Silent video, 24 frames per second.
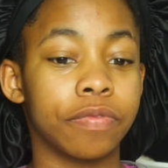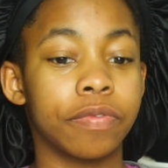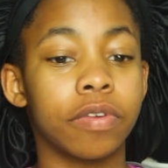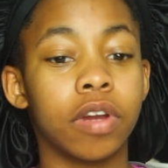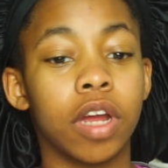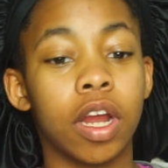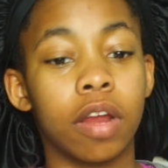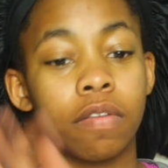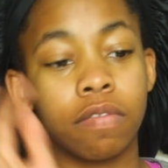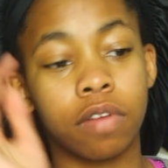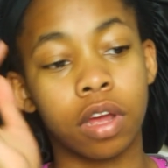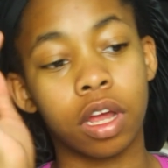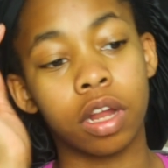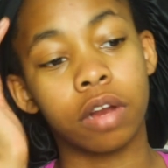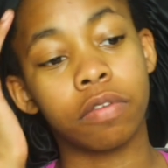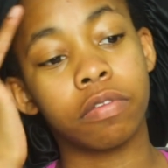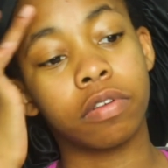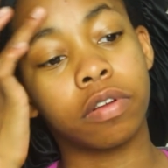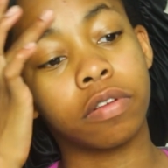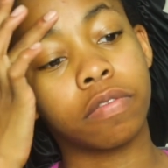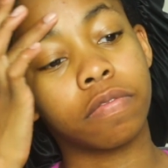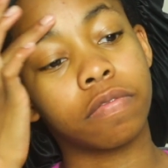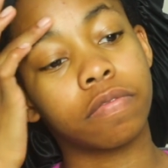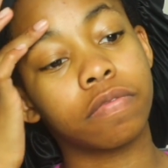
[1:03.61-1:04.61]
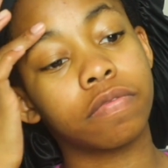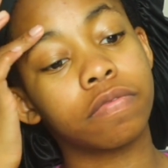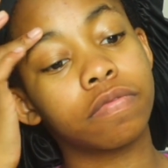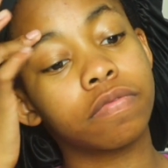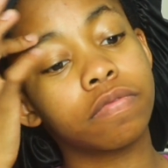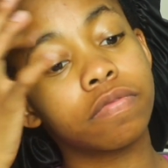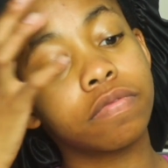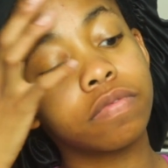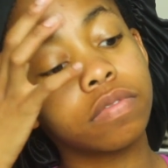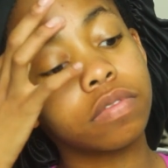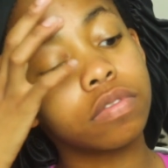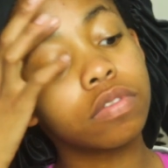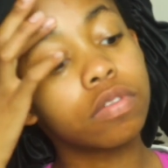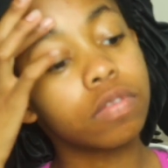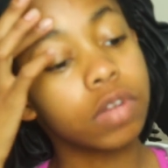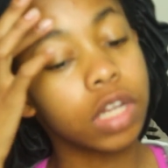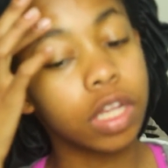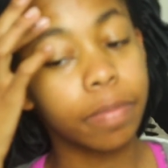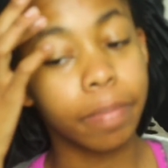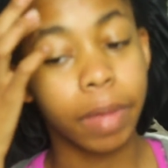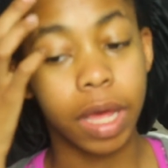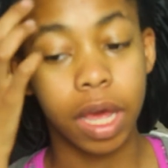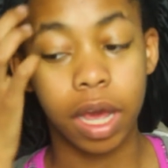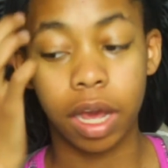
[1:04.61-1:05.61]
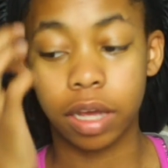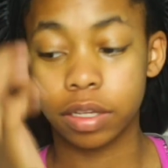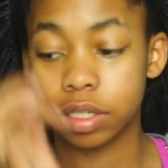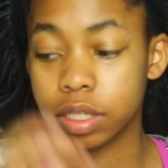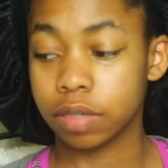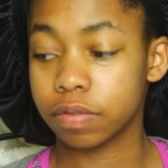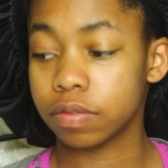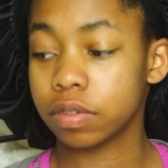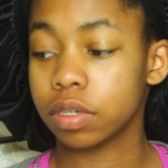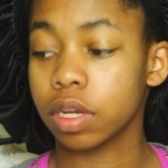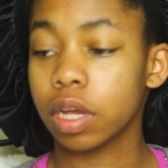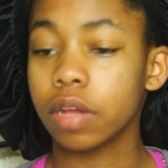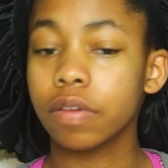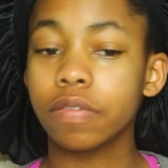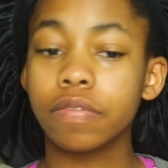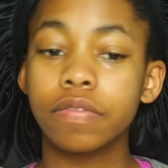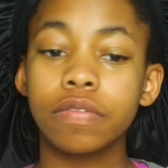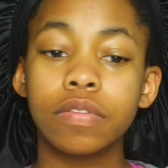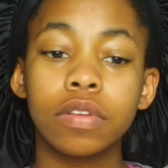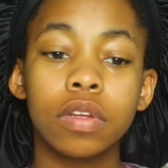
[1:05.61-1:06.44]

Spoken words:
far I've gotten rid of three bags of stuff.